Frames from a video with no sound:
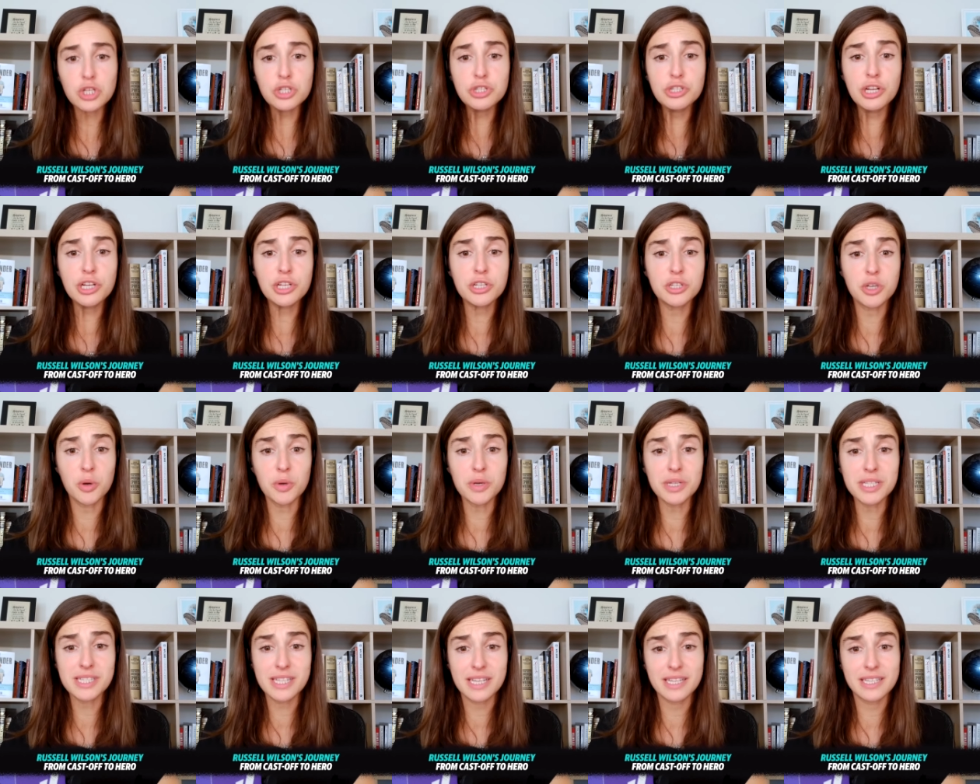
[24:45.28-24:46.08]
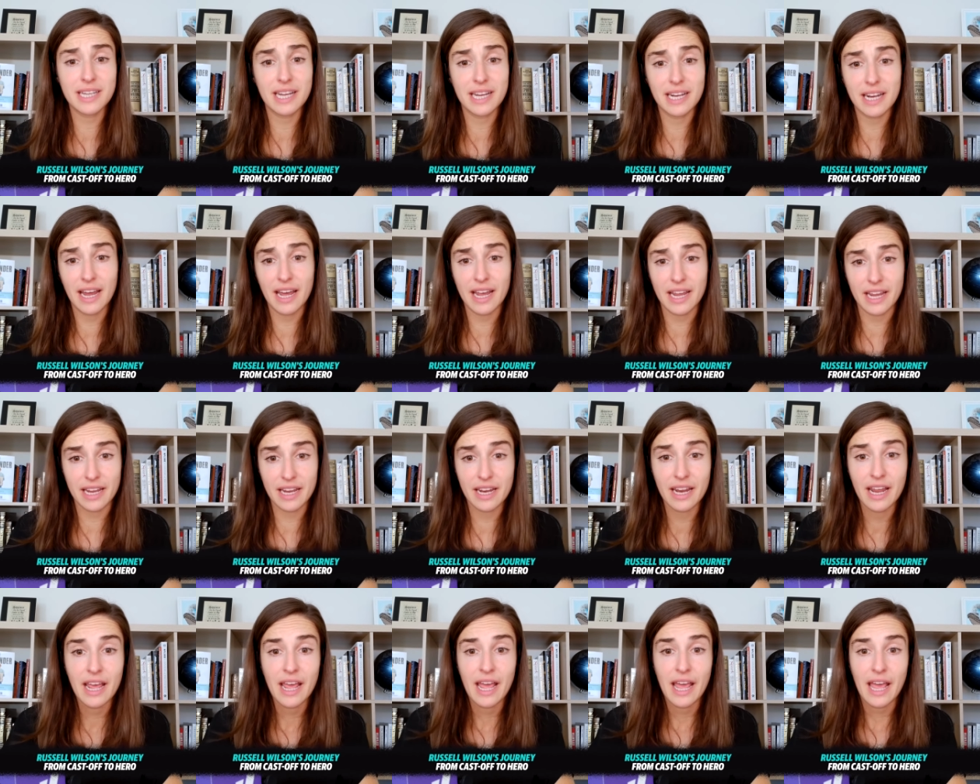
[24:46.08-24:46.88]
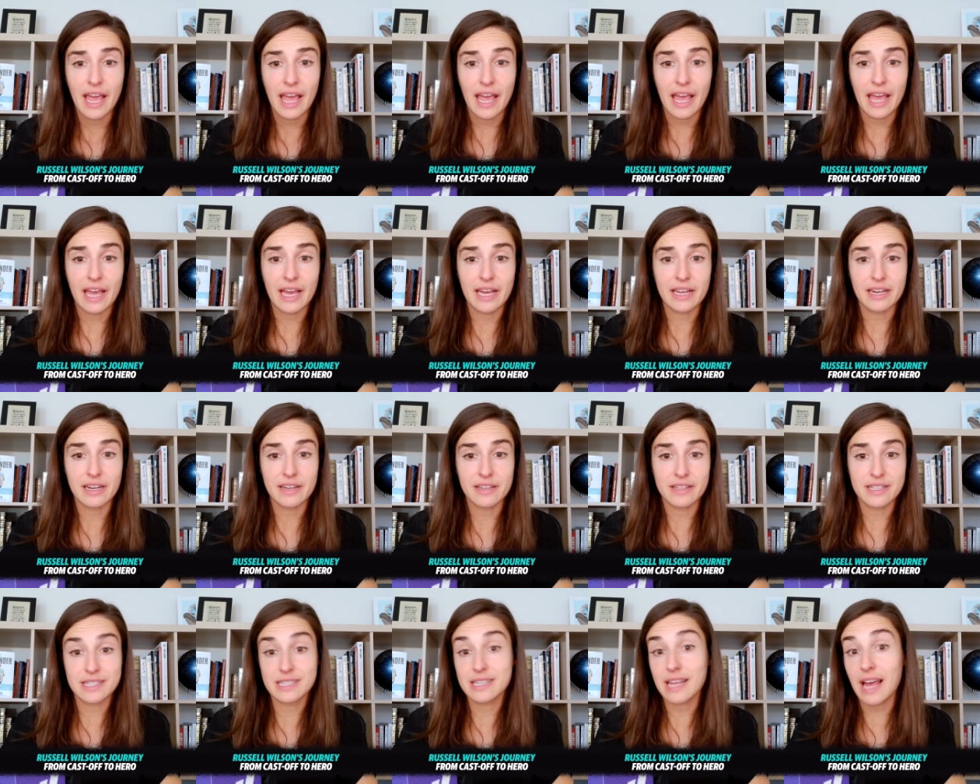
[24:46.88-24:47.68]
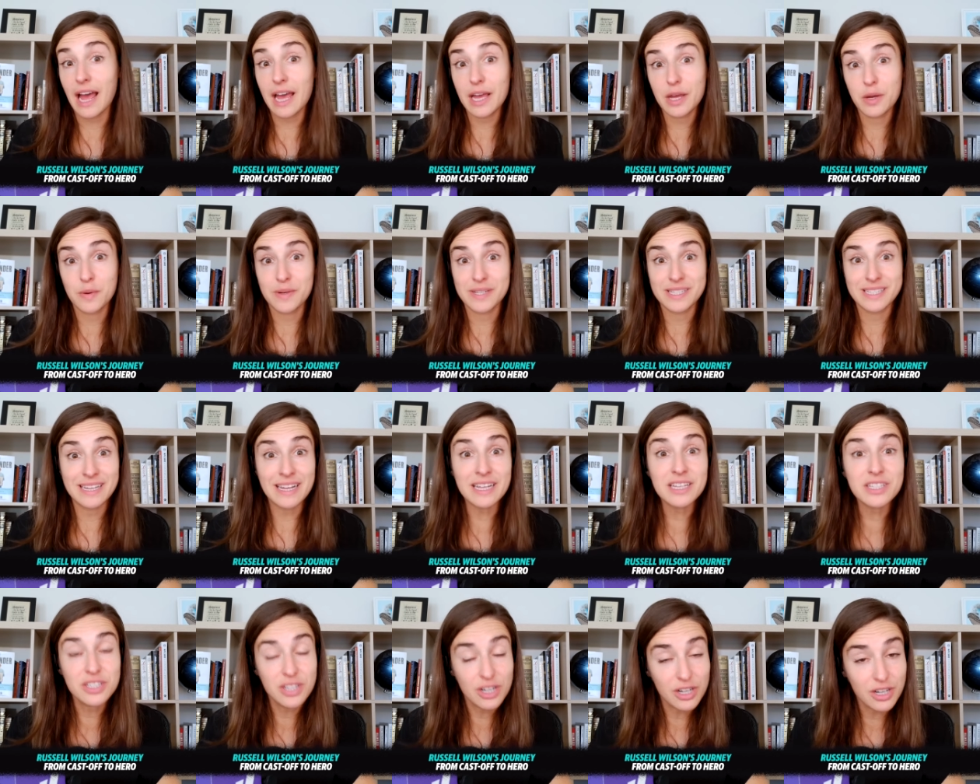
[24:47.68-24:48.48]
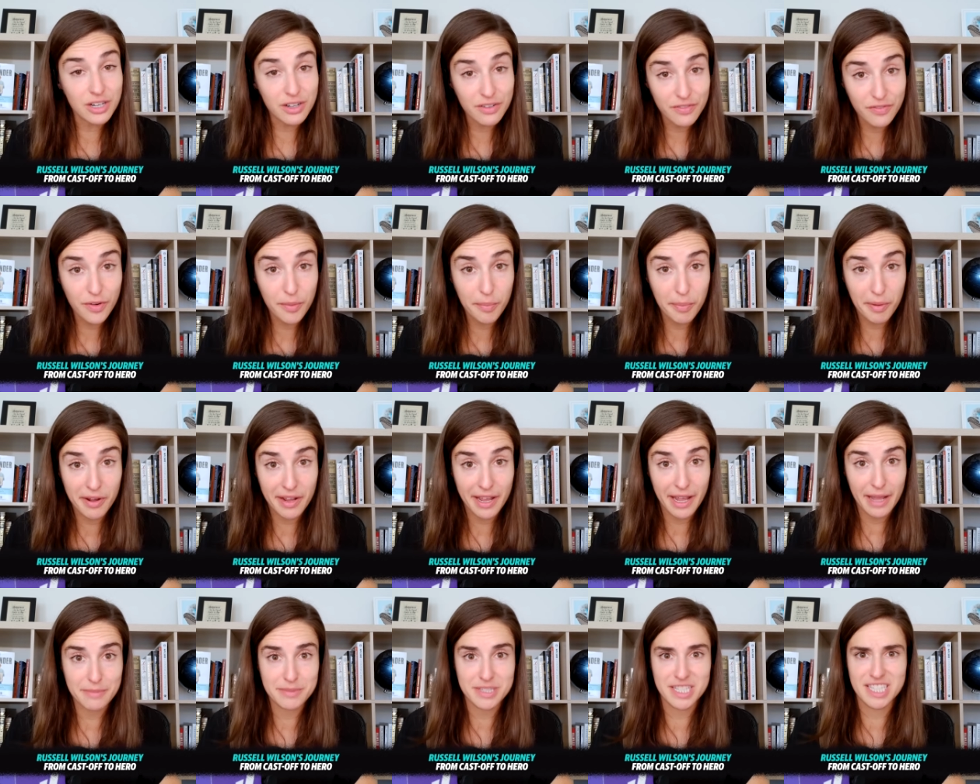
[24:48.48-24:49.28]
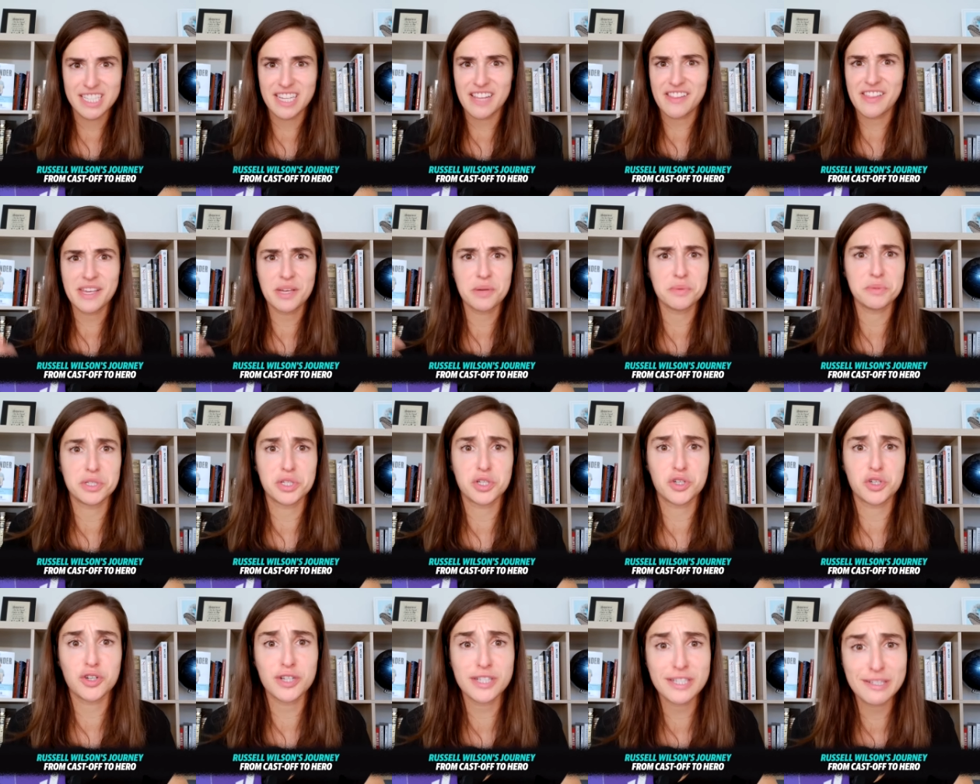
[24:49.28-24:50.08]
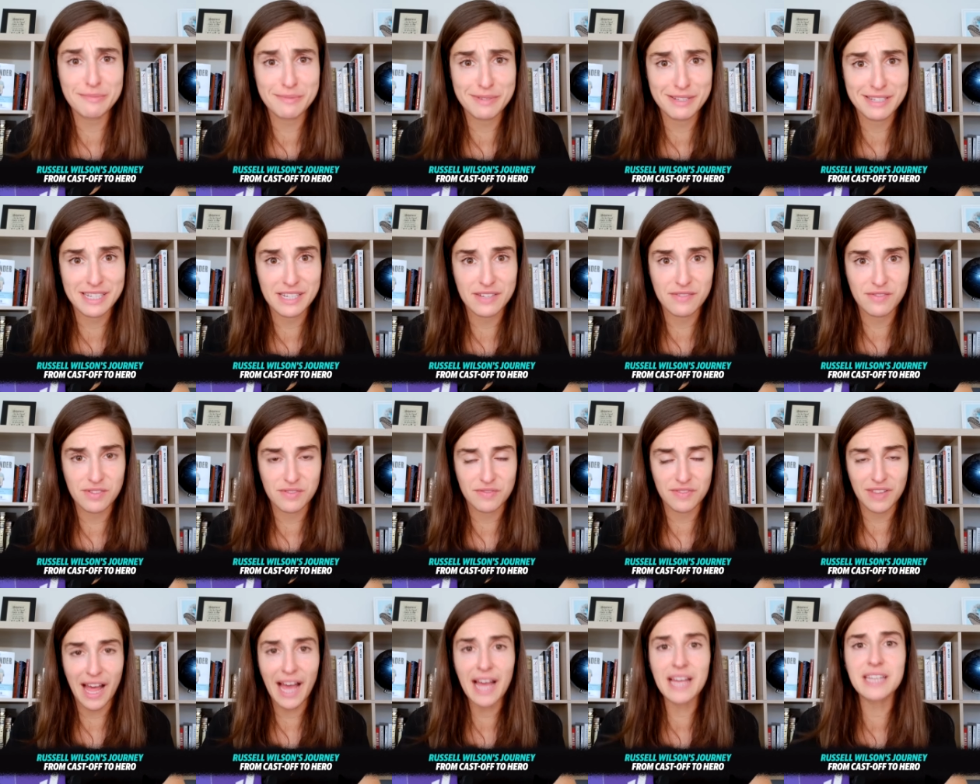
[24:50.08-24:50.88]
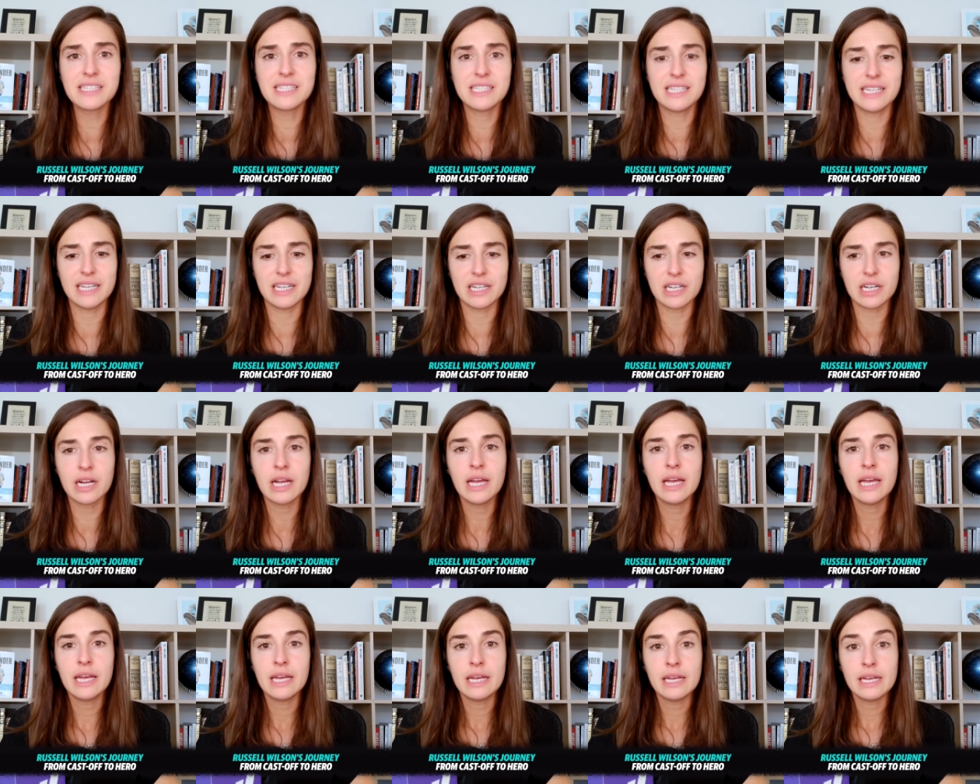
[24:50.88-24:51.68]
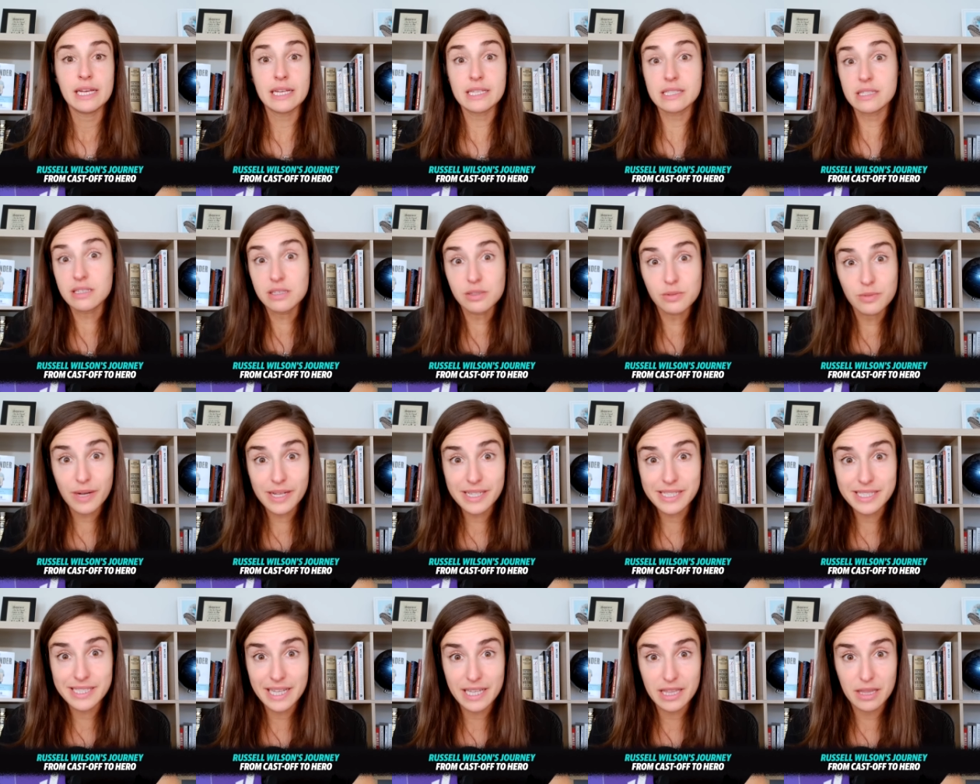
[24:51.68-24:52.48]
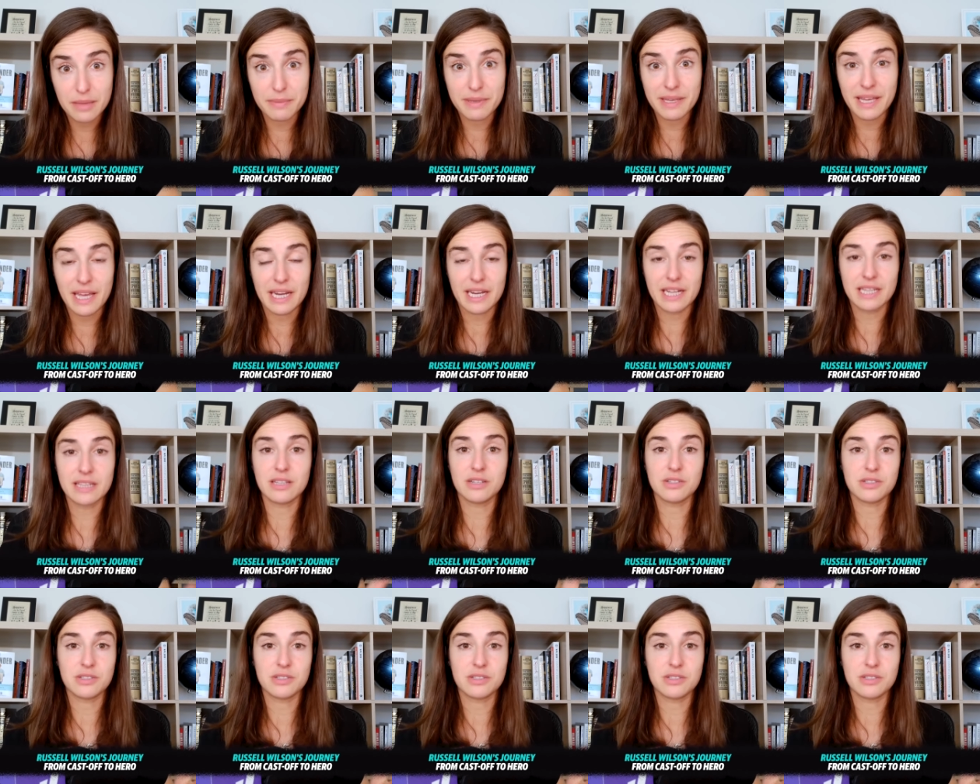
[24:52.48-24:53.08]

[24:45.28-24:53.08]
So you go to Sunday night, and this guy who has not started a football game since I think it was Christmas Eve of last year is a little rusty at the beginning.